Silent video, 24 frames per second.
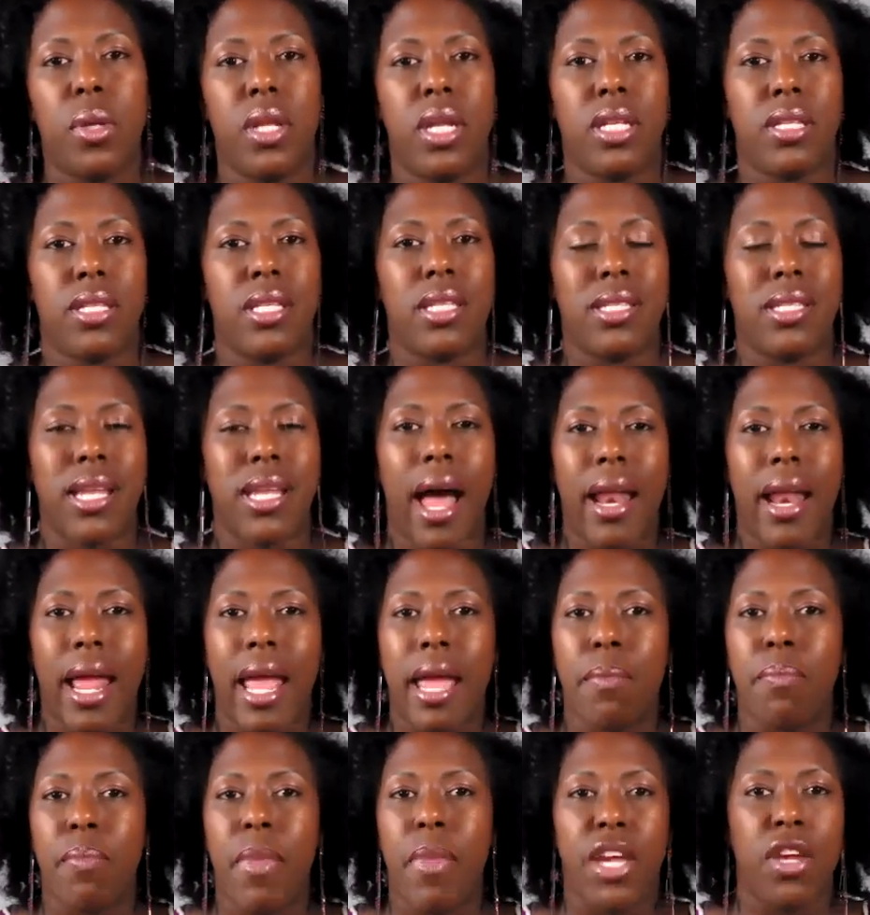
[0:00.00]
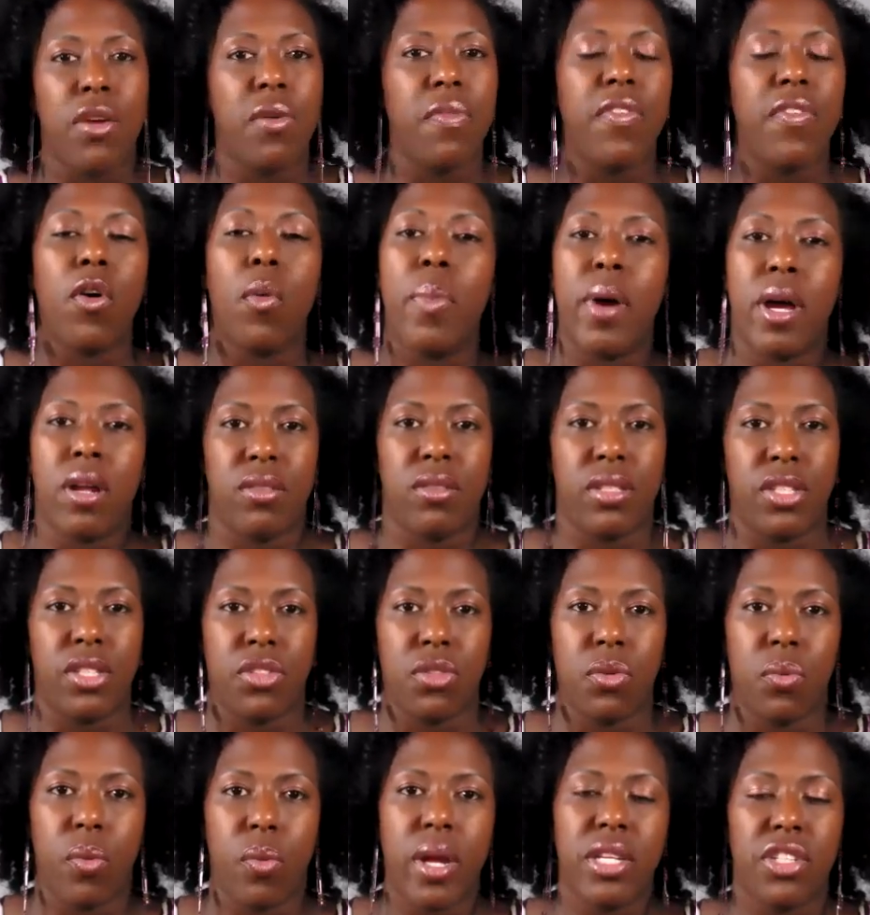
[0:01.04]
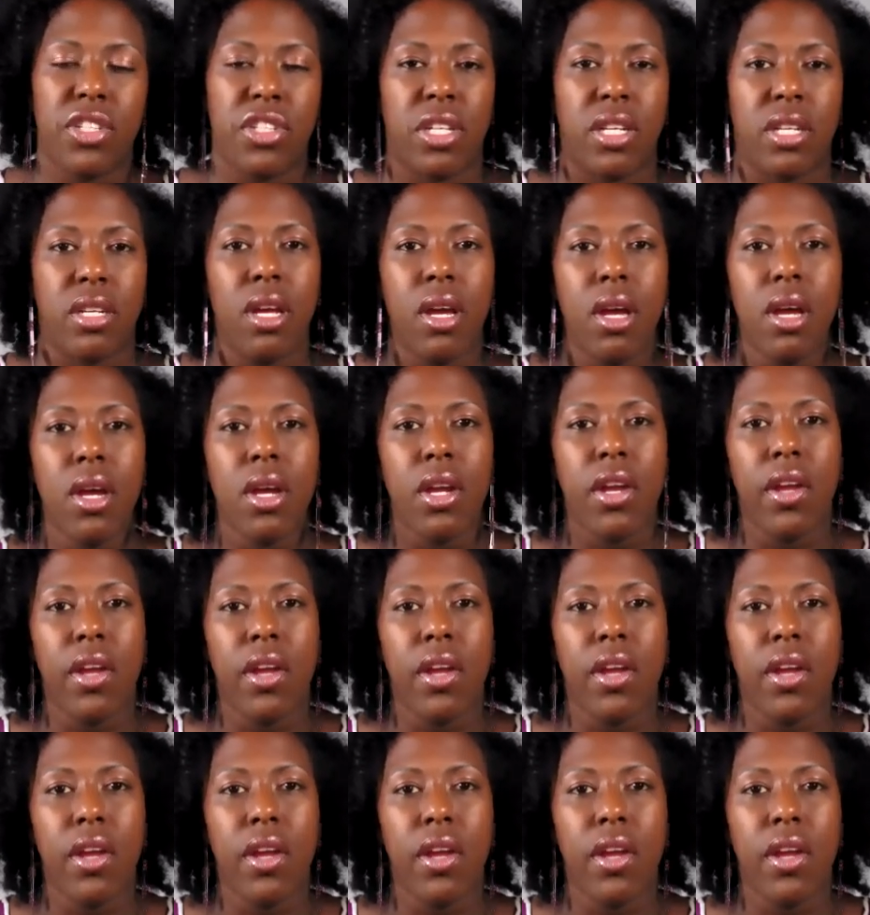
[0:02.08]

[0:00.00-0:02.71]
but this is not a make you feel better situation.